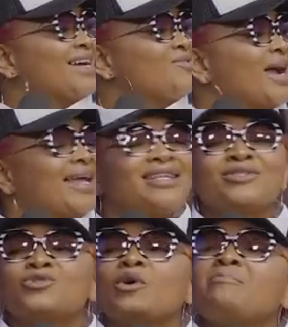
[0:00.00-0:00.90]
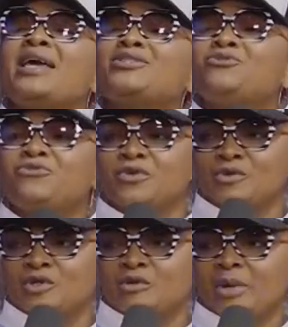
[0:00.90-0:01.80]
Right? So it makes you feel
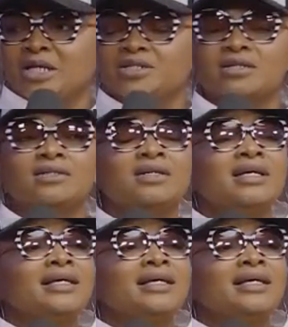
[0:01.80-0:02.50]
special.